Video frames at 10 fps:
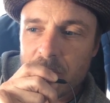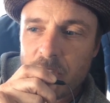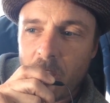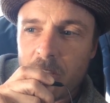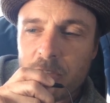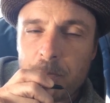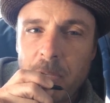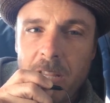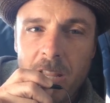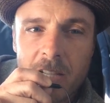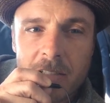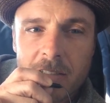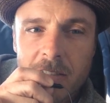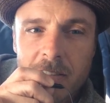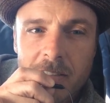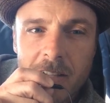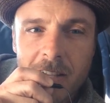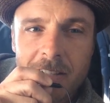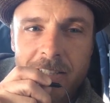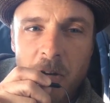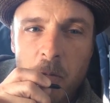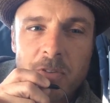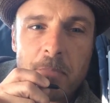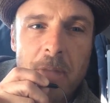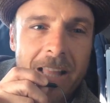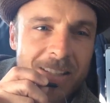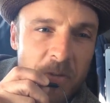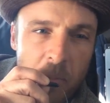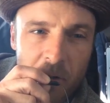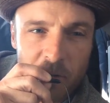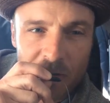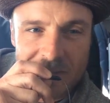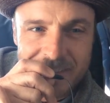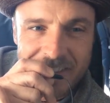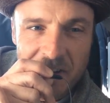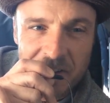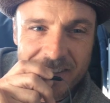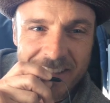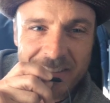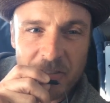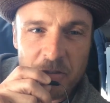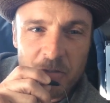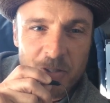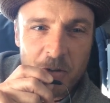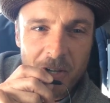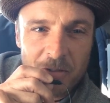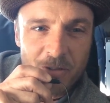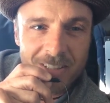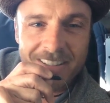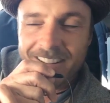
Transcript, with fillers: dogs being what's a balanced person? It's a juicy question.